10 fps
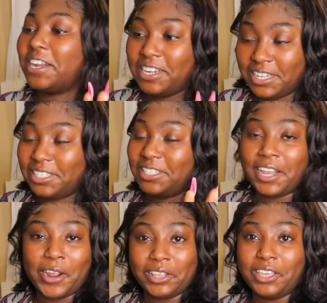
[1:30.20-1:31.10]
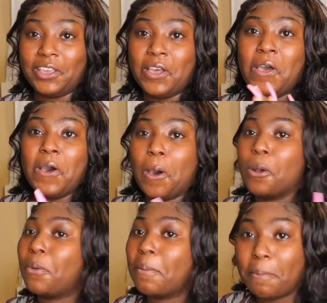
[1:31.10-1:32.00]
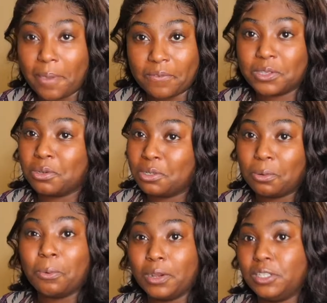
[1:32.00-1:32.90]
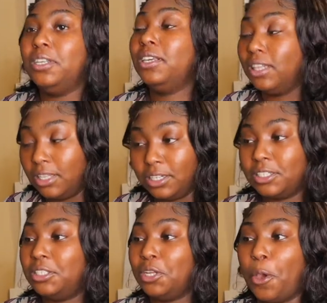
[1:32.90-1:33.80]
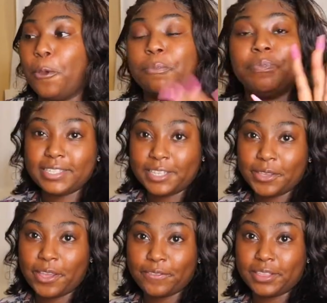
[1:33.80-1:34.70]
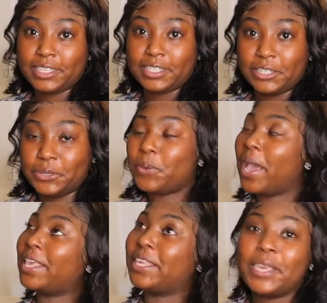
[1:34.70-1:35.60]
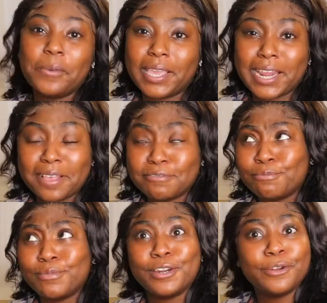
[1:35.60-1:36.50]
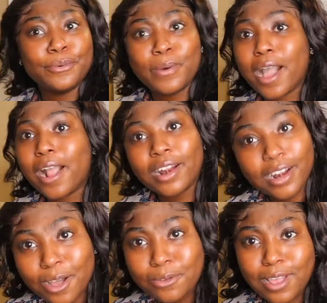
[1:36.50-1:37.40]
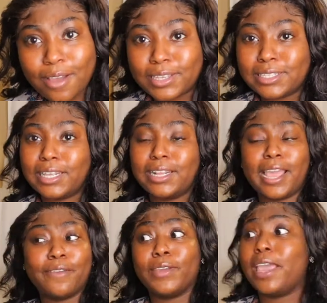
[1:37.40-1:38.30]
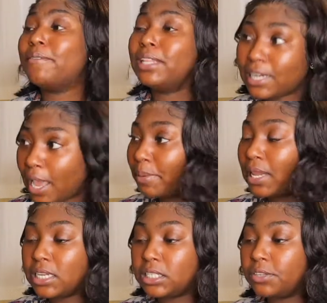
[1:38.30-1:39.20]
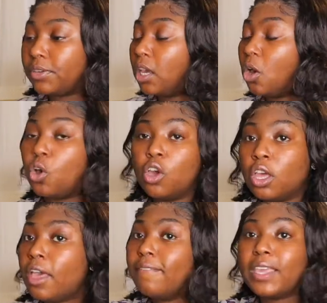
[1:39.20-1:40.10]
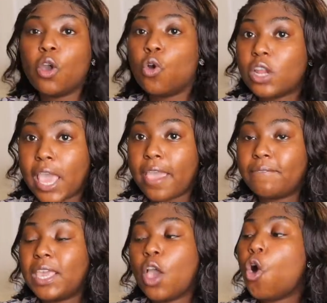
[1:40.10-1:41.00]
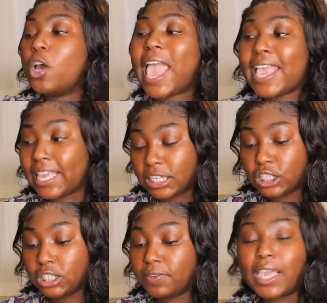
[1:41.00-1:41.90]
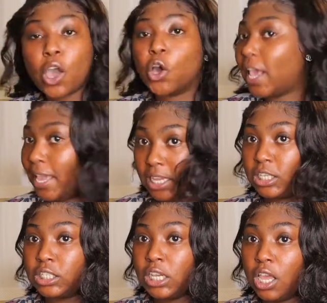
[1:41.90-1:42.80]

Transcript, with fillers: necessarily all the way prepared for 2021 either. So y'all, for this new year, we gotta have some new clothes, obviously. Like, forget everything that happened last year. Forget all that. Get all that ish. Get all that ish.